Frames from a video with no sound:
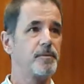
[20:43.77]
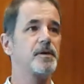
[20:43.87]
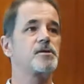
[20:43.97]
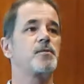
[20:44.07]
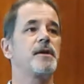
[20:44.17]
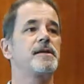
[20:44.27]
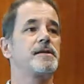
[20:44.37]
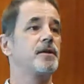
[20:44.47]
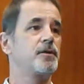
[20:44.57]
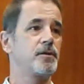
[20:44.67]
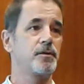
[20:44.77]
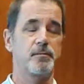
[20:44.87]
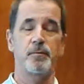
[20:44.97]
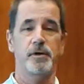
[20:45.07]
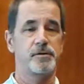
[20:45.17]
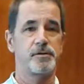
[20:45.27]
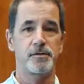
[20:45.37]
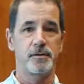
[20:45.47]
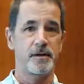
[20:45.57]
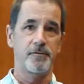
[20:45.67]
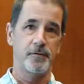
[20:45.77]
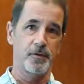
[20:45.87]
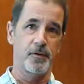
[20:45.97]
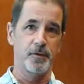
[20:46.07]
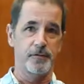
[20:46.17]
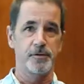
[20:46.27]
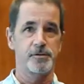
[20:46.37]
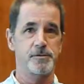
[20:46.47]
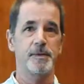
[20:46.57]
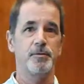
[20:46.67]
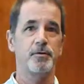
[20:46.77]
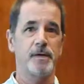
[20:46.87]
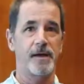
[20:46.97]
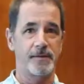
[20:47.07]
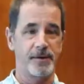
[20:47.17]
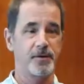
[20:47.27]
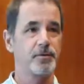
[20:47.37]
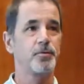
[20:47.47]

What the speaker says: because what he, well, for all of those people out there